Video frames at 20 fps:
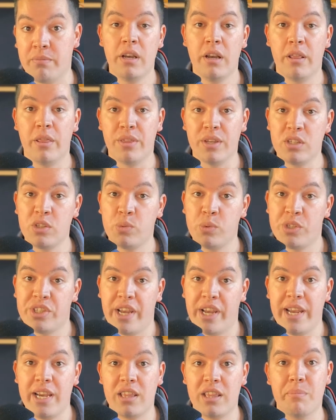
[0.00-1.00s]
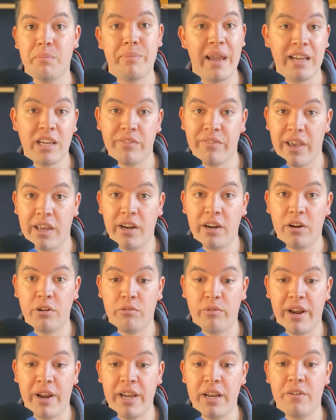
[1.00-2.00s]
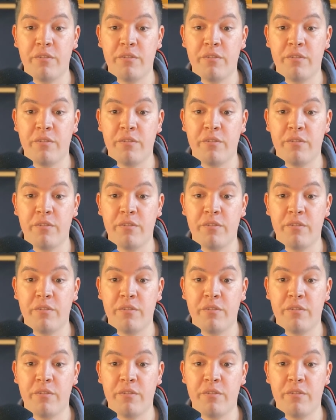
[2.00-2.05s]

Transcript: This would take the Bank of Canada rate